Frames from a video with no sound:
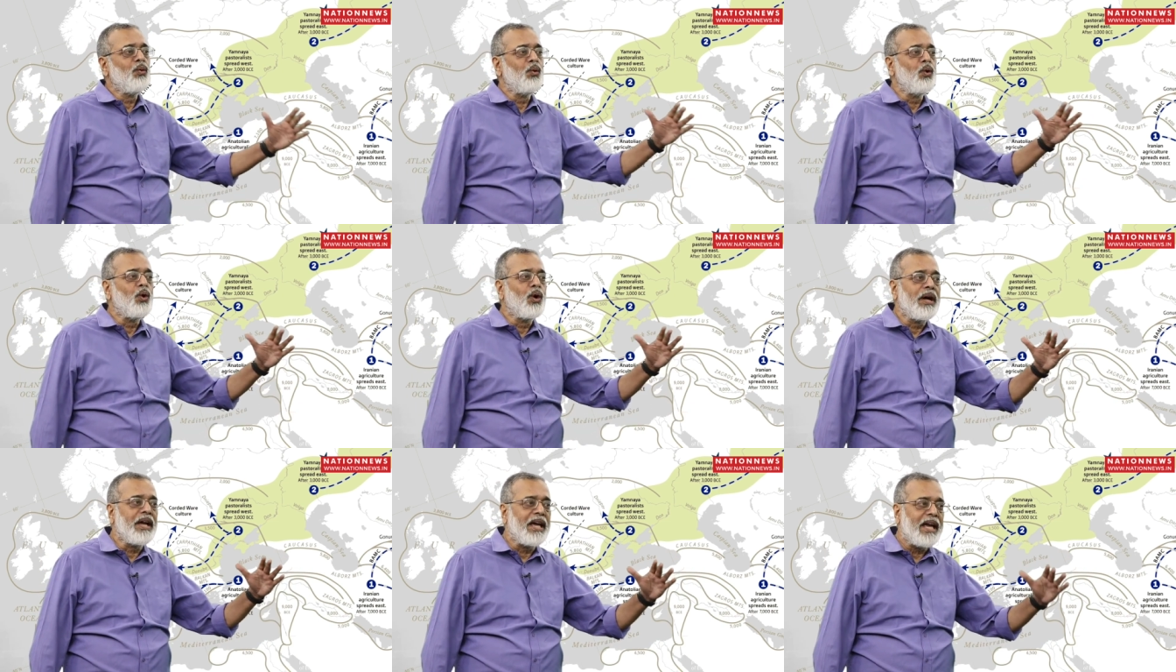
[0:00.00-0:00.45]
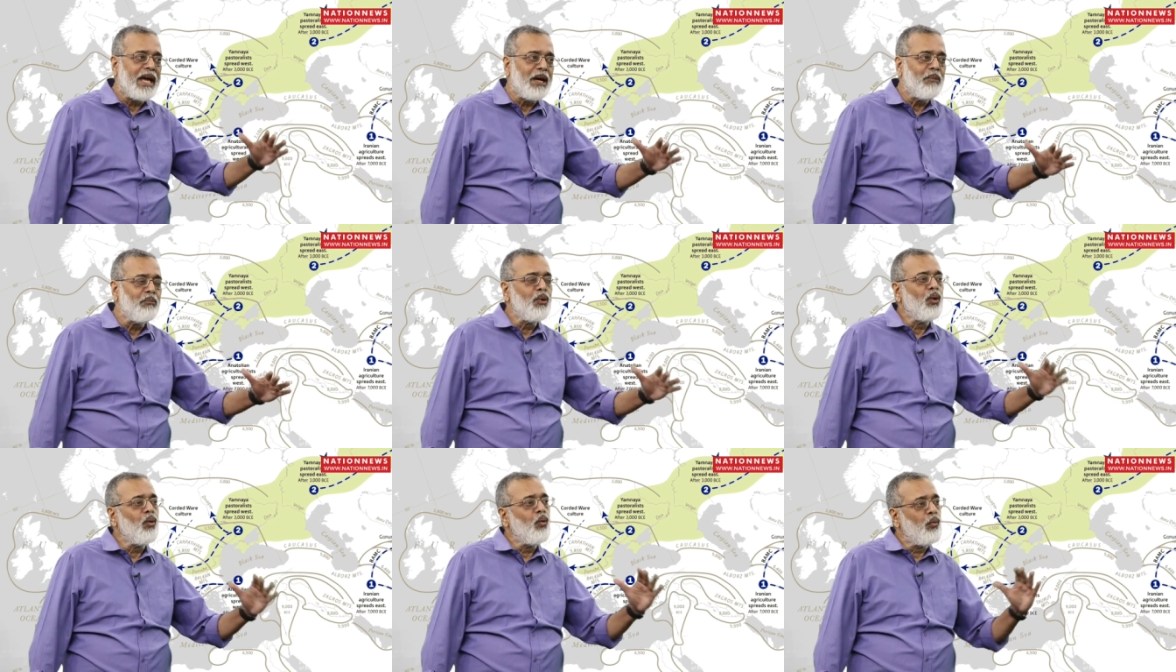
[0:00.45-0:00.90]
who
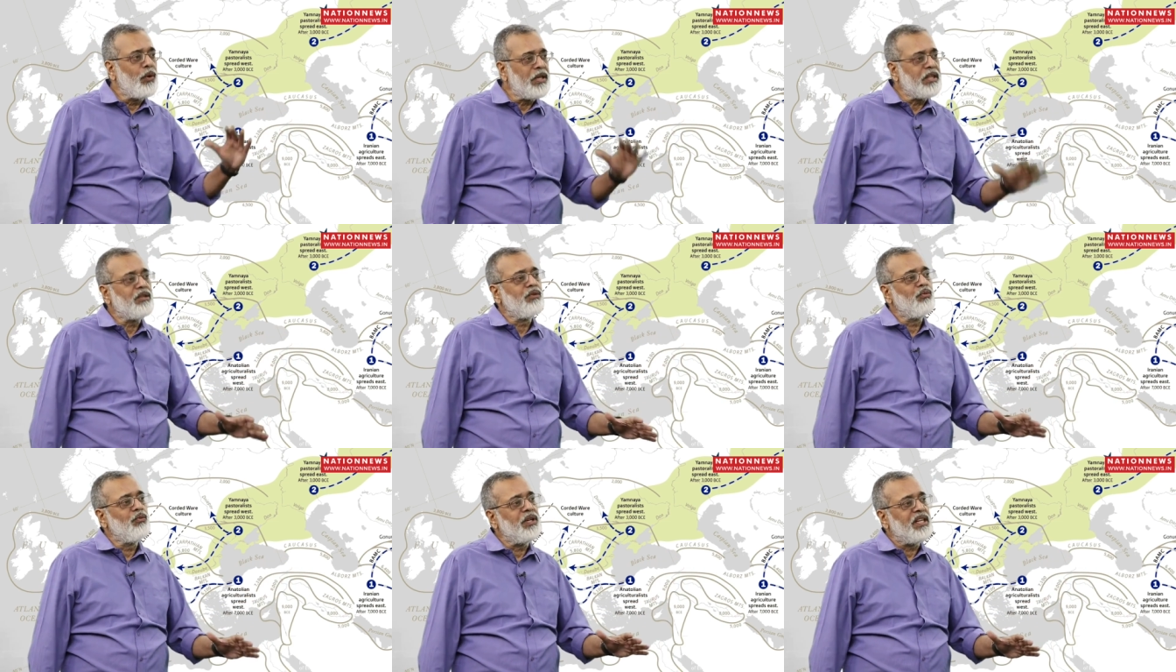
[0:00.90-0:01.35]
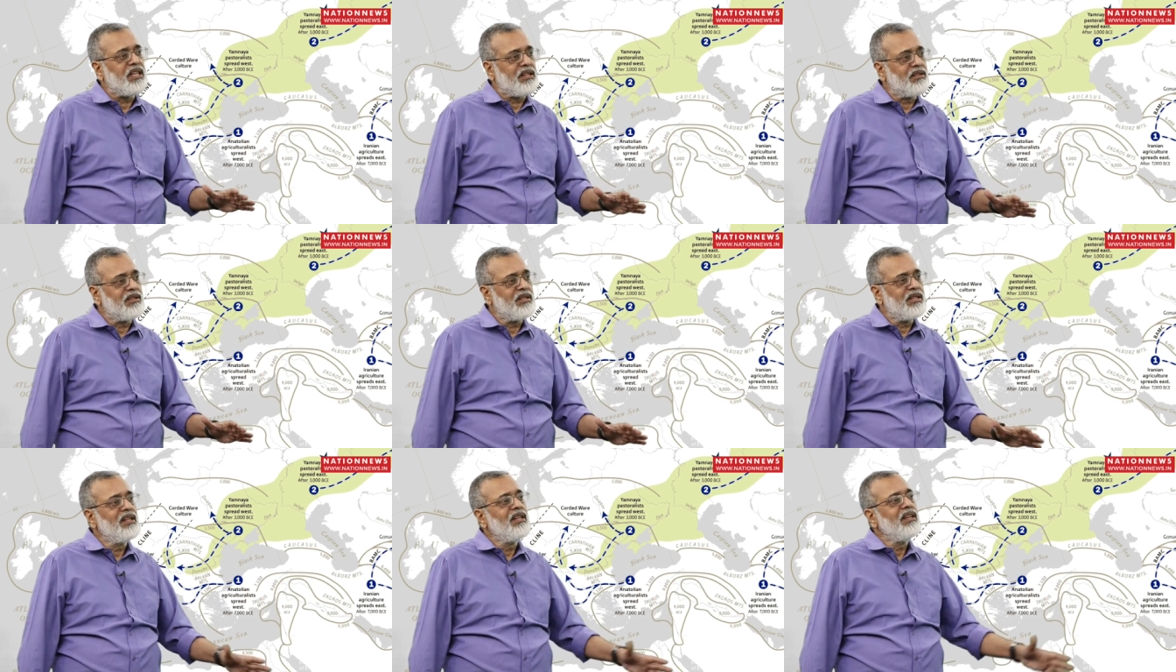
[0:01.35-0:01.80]
came with
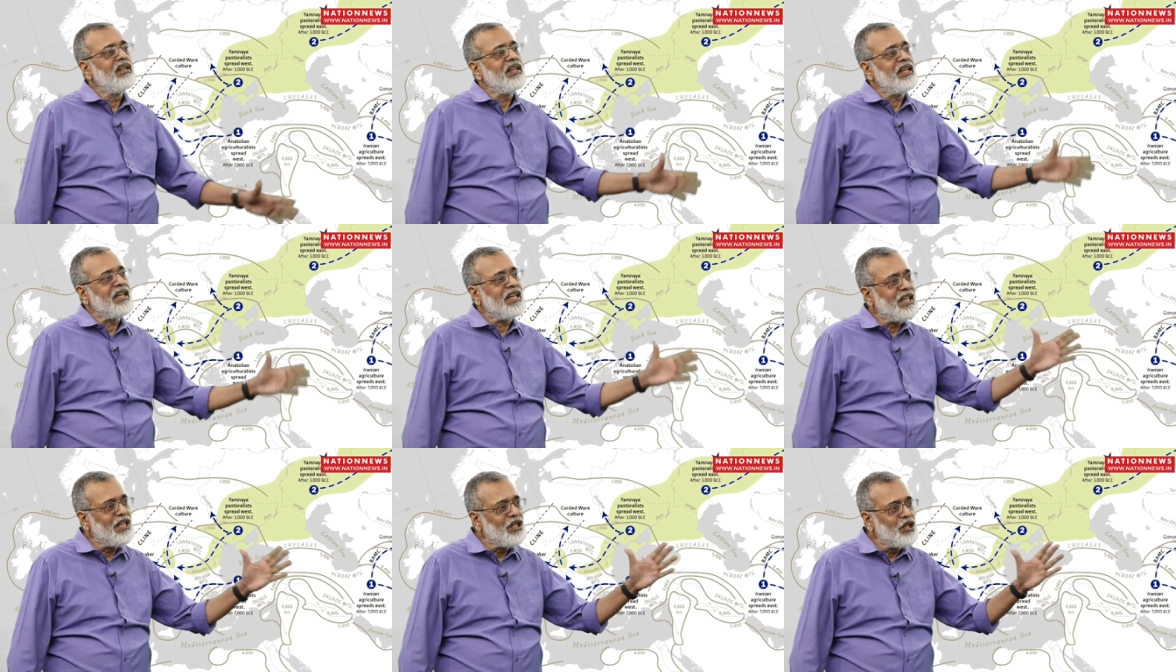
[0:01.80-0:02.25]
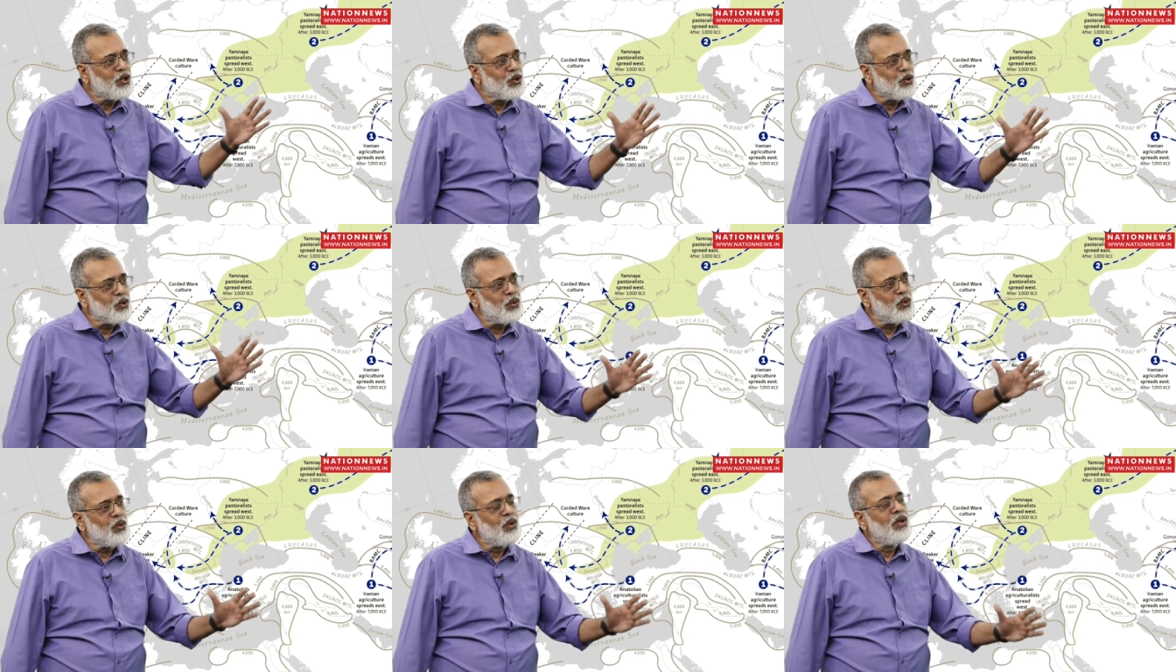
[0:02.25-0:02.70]
wheat
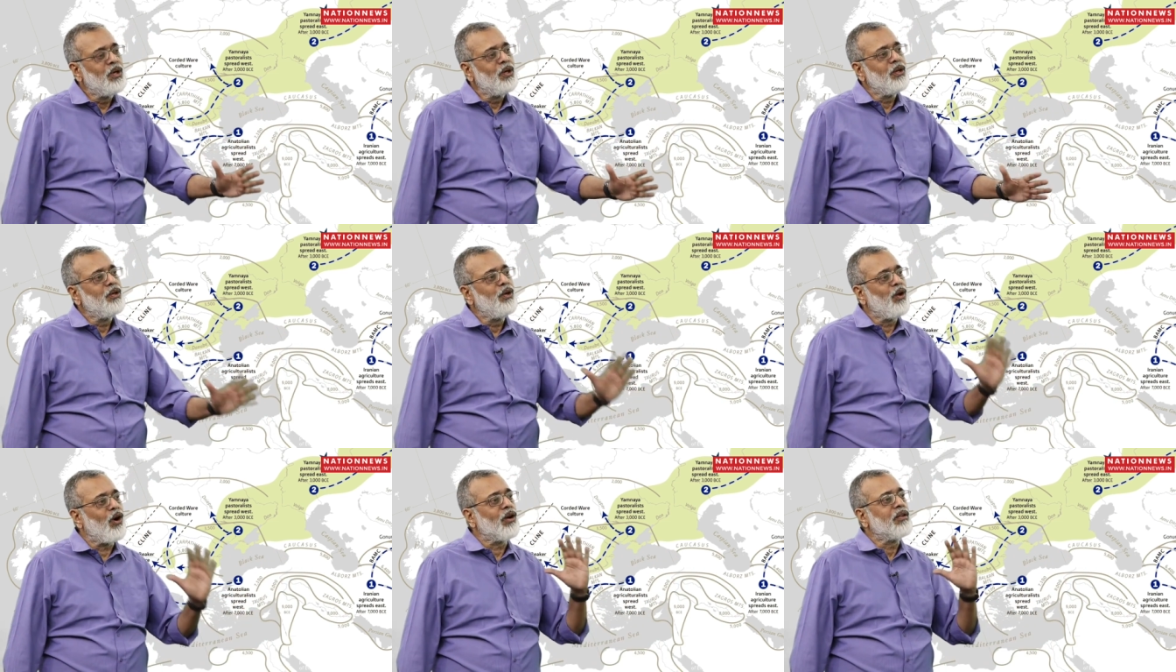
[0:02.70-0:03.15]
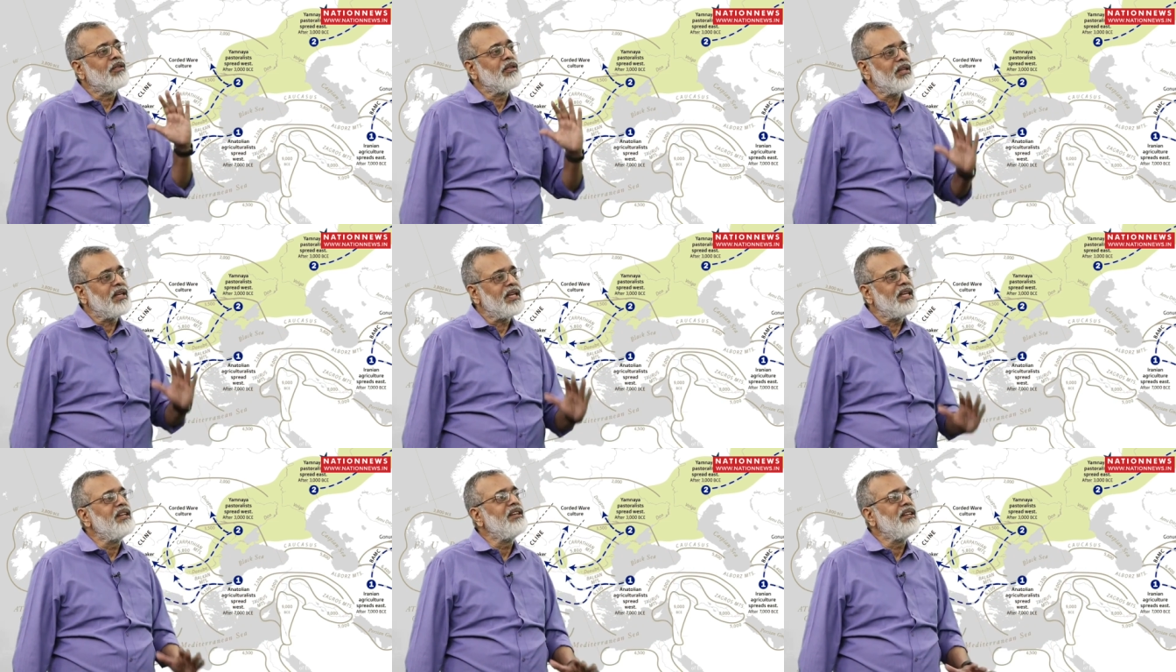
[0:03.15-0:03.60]
into
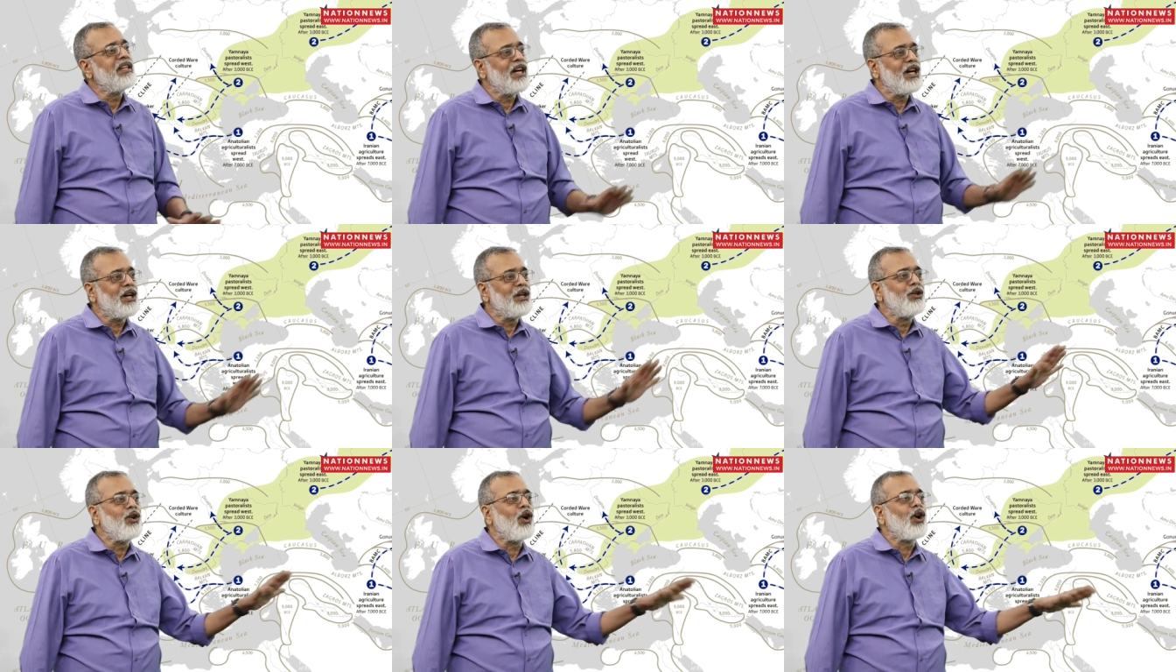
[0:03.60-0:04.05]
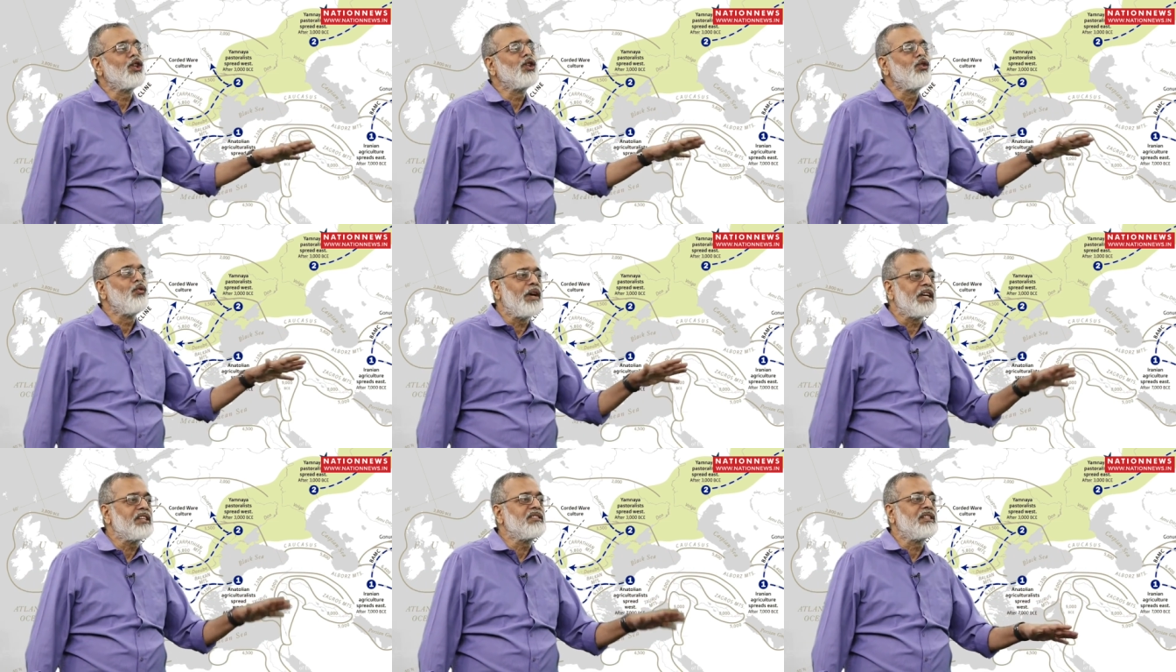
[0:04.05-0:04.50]
North India,
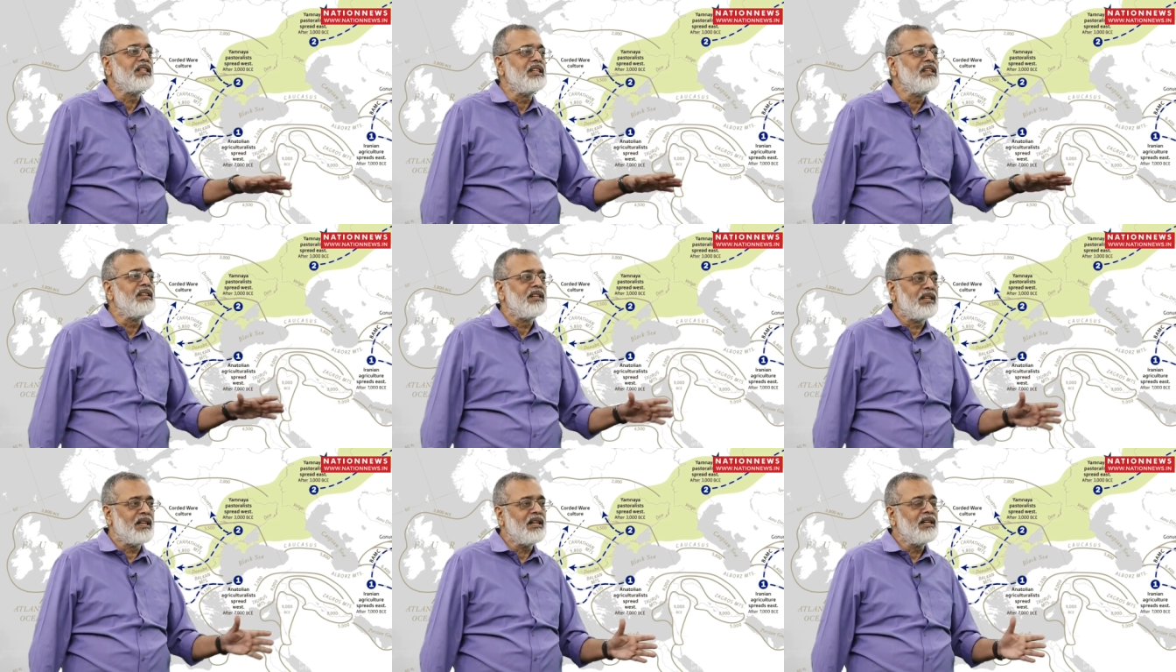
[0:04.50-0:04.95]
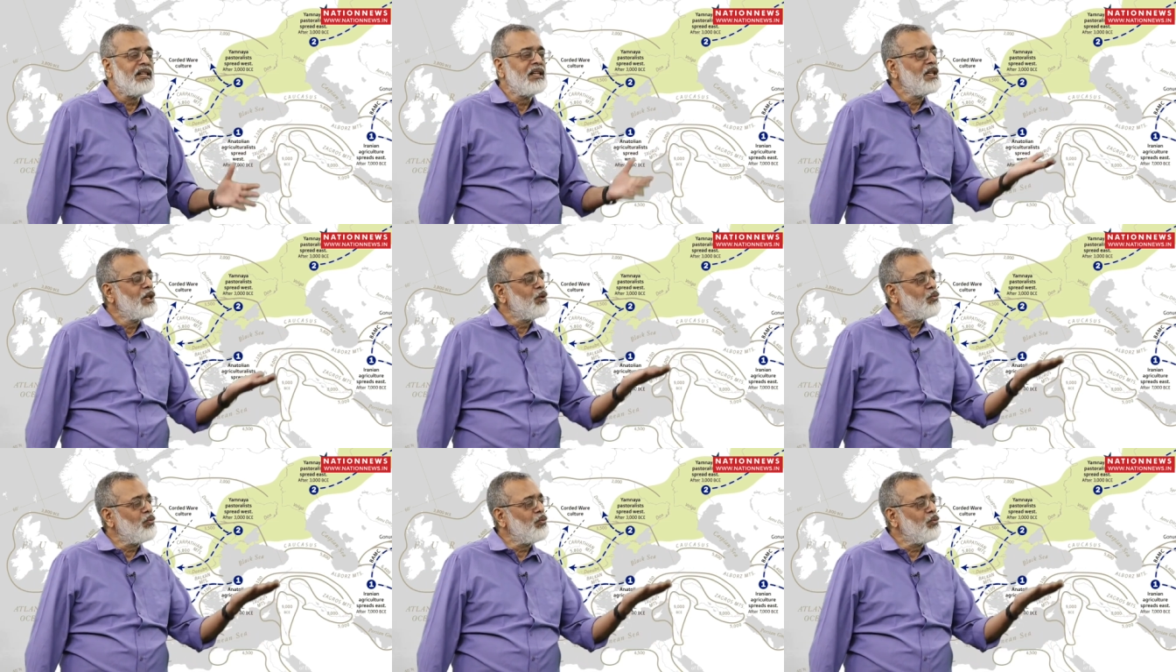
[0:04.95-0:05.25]
Northwest India.